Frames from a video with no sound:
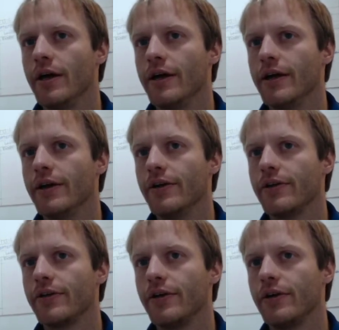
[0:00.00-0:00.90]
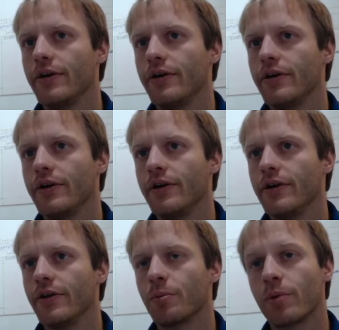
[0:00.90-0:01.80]
And
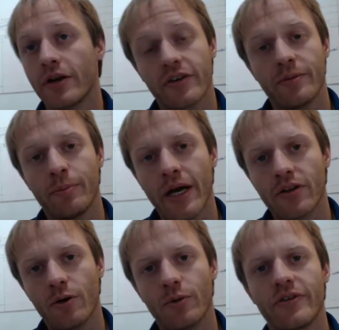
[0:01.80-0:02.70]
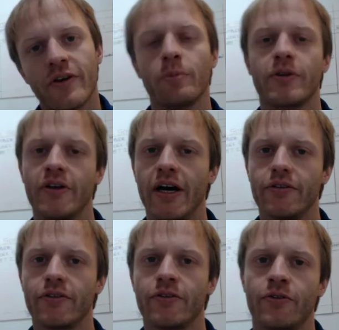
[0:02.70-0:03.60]
uh, the project backlog was
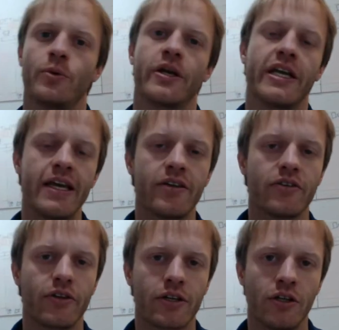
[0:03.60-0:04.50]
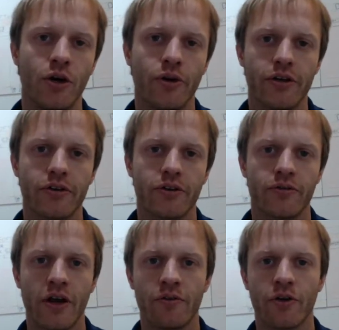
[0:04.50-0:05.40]
templatized so that we could easily clone it
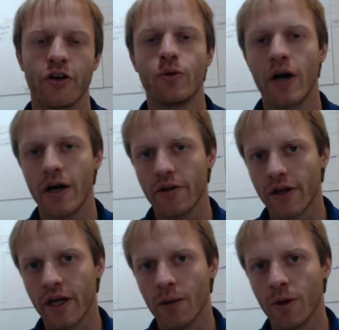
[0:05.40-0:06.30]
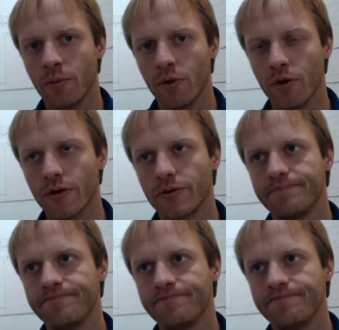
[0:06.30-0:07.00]
for every new hire that came on board.